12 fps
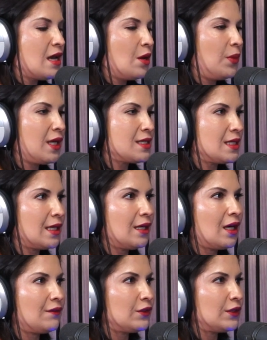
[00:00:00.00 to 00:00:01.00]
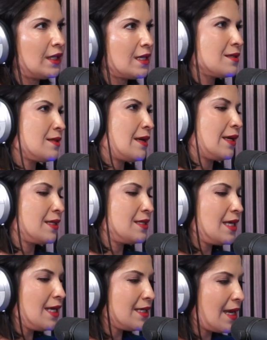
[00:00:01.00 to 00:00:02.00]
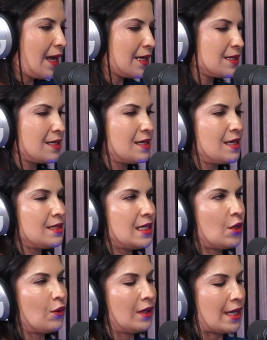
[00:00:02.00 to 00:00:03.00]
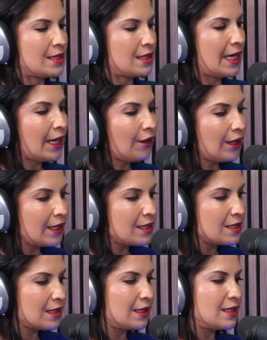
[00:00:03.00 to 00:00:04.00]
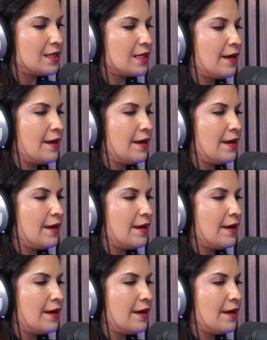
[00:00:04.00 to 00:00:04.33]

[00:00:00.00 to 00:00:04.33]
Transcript: because it can cover things like estate taxes, equalize inheritances.